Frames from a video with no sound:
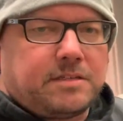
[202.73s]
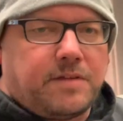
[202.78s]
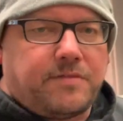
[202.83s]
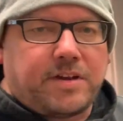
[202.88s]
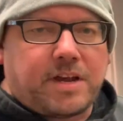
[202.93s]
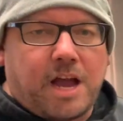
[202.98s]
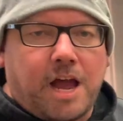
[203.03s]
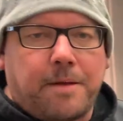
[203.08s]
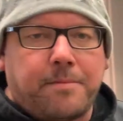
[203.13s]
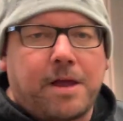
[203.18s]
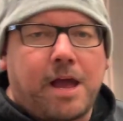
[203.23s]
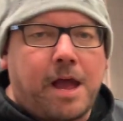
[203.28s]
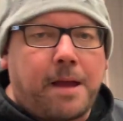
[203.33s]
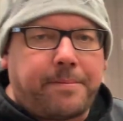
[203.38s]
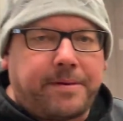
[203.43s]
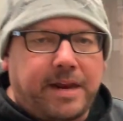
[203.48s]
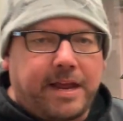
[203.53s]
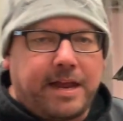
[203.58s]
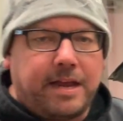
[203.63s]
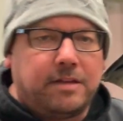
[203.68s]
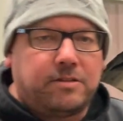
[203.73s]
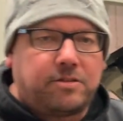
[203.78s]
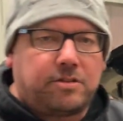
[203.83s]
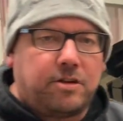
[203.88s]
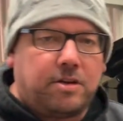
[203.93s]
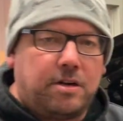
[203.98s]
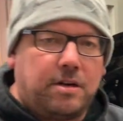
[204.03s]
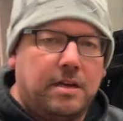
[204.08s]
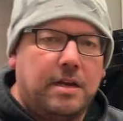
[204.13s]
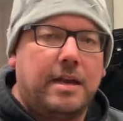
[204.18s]
a comment. I'm happy to
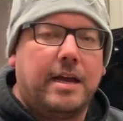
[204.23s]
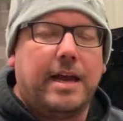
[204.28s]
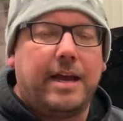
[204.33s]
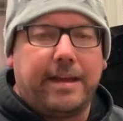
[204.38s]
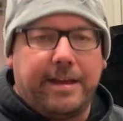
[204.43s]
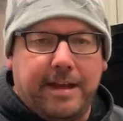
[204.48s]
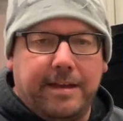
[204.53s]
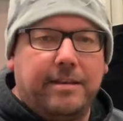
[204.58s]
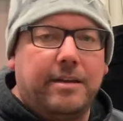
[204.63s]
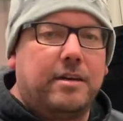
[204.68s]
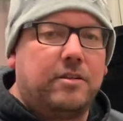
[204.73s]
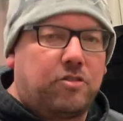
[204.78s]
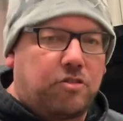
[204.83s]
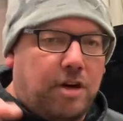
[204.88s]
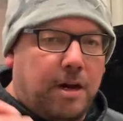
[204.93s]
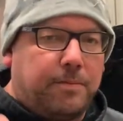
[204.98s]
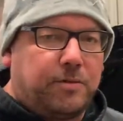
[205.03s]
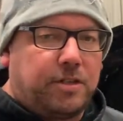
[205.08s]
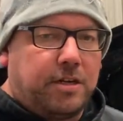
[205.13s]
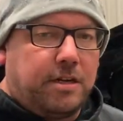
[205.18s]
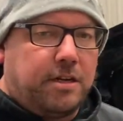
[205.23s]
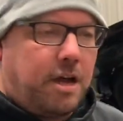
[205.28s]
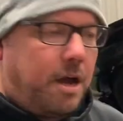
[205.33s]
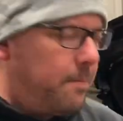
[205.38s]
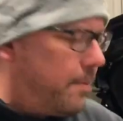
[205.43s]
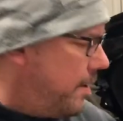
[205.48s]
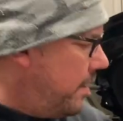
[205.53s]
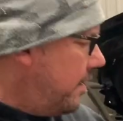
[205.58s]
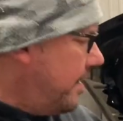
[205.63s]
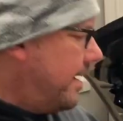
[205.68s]
answer. Again, the description, I'll
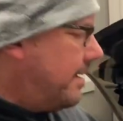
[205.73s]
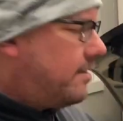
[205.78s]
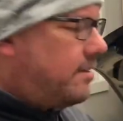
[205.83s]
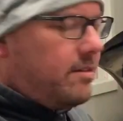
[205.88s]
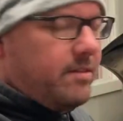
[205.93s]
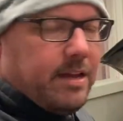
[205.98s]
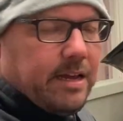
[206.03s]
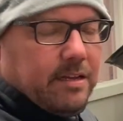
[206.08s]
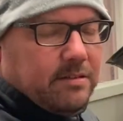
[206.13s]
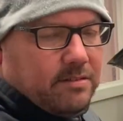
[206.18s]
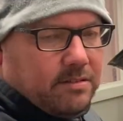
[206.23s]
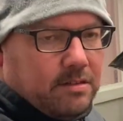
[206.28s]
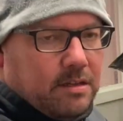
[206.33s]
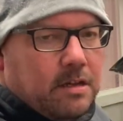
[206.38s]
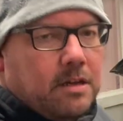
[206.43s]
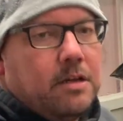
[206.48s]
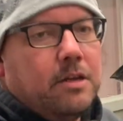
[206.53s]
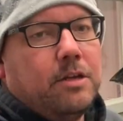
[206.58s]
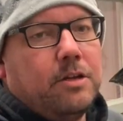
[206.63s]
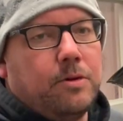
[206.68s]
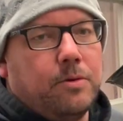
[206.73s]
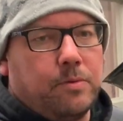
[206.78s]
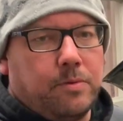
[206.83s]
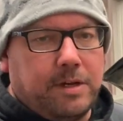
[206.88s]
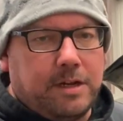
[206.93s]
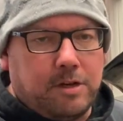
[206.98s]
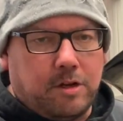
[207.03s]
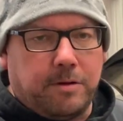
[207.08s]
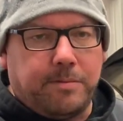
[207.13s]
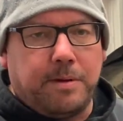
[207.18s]
put a link to this, read a
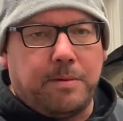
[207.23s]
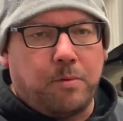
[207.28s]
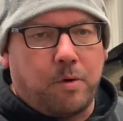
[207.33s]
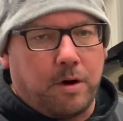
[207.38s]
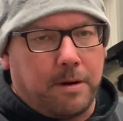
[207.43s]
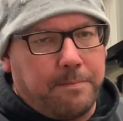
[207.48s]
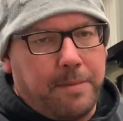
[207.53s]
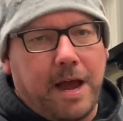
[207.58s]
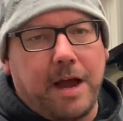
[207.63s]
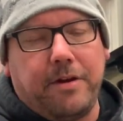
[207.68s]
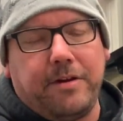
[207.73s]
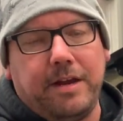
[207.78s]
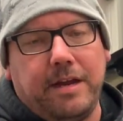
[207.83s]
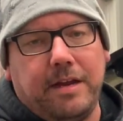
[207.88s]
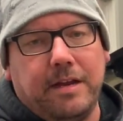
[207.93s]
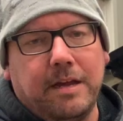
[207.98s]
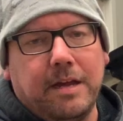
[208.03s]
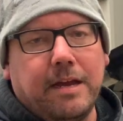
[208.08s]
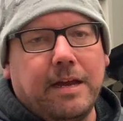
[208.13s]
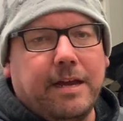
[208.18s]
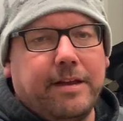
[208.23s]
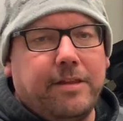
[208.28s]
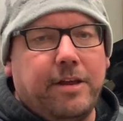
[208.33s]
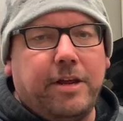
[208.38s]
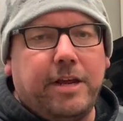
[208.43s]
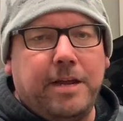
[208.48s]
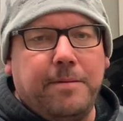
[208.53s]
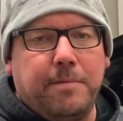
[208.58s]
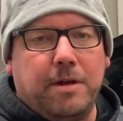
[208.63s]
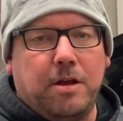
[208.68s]
little bit more about it, and then you
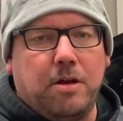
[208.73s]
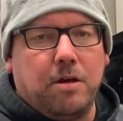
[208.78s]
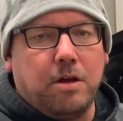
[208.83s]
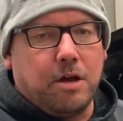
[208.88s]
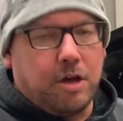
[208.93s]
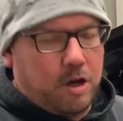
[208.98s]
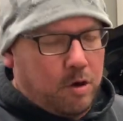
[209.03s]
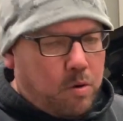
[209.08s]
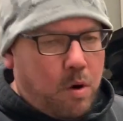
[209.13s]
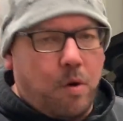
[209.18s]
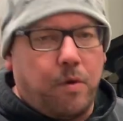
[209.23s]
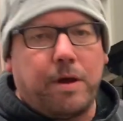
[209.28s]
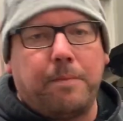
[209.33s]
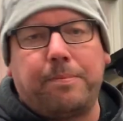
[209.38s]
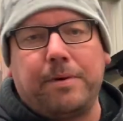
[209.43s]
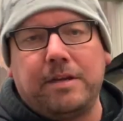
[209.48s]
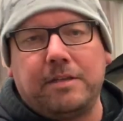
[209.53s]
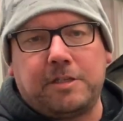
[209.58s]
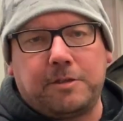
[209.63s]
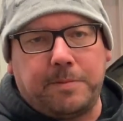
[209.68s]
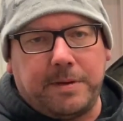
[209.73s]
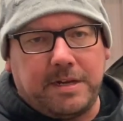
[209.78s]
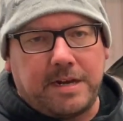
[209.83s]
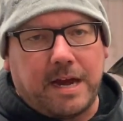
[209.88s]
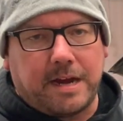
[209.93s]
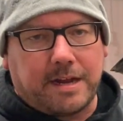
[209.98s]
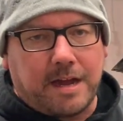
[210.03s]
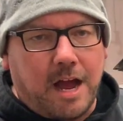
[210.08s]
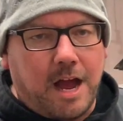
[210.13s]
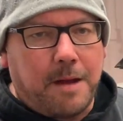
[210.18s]
can email
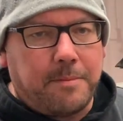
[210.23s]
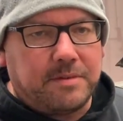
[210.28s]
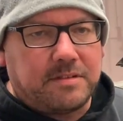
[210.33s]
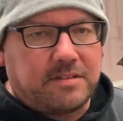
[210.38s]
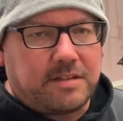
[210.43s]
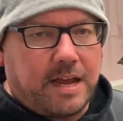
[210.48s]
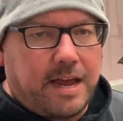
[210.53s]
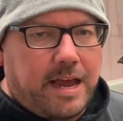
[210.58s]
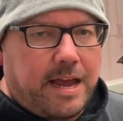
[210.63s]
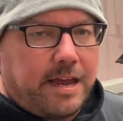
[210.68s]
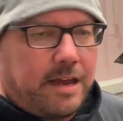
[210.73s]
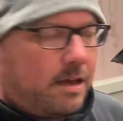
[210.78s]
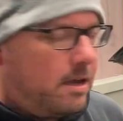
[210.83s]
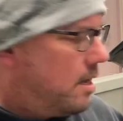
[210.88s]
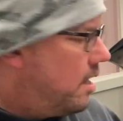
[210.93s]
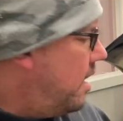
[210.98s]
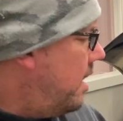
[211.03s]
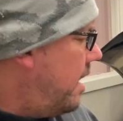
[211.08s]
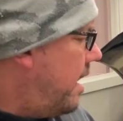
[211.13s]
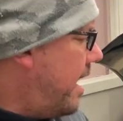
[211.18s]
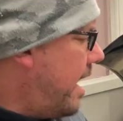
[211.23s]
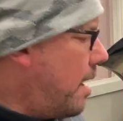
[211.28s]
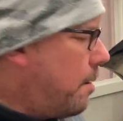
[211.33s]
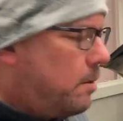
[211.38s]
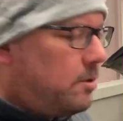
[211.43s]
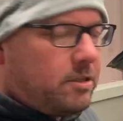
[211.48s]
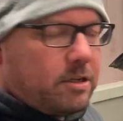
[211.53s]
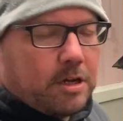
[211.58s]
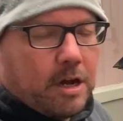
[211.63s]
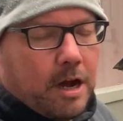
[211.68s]
quote@brentspeed.com and say, hey, how
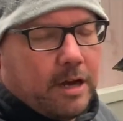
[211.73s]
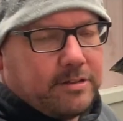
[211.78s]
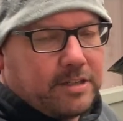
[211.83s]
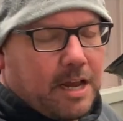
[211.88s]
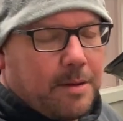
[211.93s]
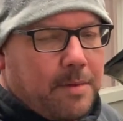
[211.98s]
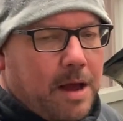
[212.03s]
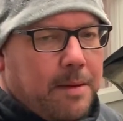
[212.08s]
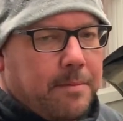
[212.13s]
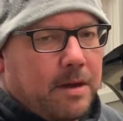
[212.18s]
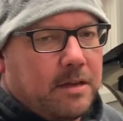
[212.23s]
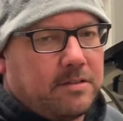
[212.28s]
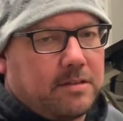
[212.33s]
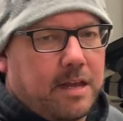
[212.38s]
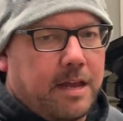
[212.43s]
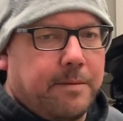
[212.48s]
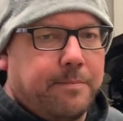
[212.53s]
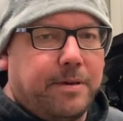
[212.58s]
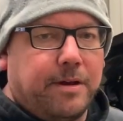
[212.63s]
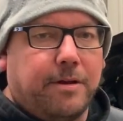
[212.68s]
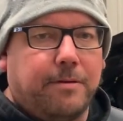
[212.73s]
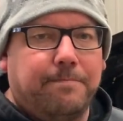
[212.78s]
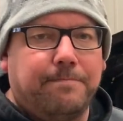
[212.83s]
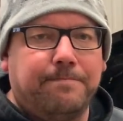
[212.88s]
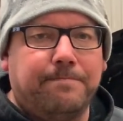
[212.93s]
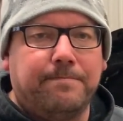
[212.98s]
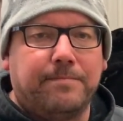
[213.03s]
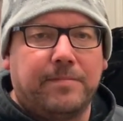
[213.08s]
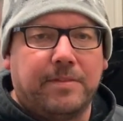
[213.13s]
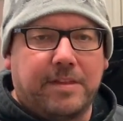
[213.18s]
much did it cost to get my Mustang built?
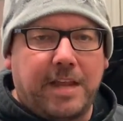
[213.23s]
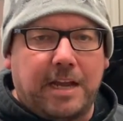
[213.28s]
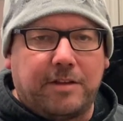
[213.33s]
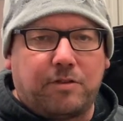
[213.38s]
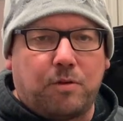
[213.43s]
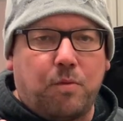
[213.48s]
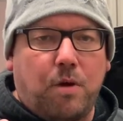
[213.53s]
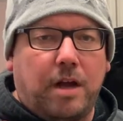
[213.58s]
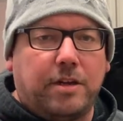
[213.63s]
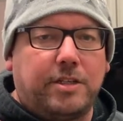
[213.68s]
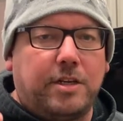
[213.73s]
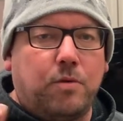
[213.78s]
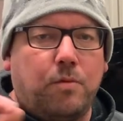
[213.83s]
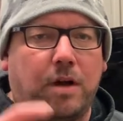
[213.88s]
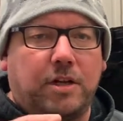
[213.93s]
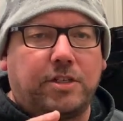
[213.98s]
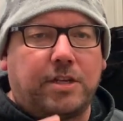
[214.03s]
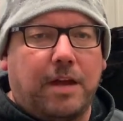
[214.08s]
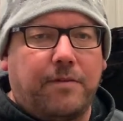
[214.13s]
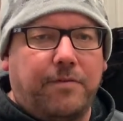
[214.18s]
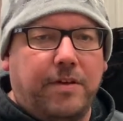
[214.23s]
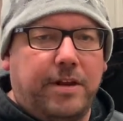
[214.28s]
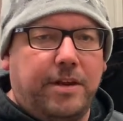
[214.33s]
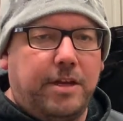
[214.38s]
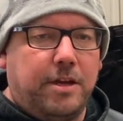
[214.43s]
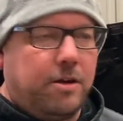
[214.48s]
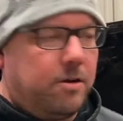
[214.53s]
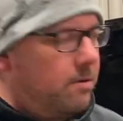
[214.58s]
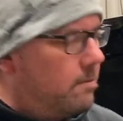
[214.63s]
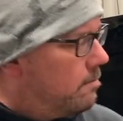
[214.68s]
Thanks for watching. Watch that
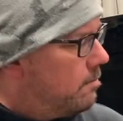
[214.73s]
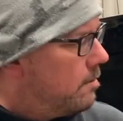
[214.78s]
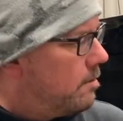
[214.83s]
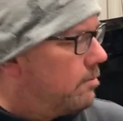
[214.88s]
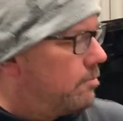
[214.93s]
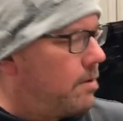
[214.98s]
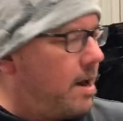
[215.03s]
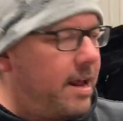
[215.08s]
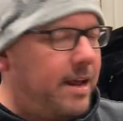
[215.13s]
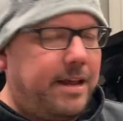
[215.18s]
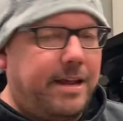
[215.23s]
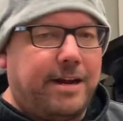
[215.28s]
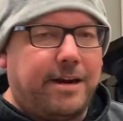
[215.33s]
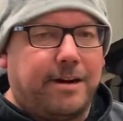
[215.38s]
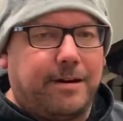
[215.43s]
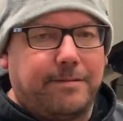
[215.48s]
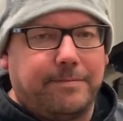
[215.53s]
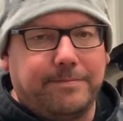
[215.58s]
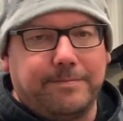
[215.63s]
video right here.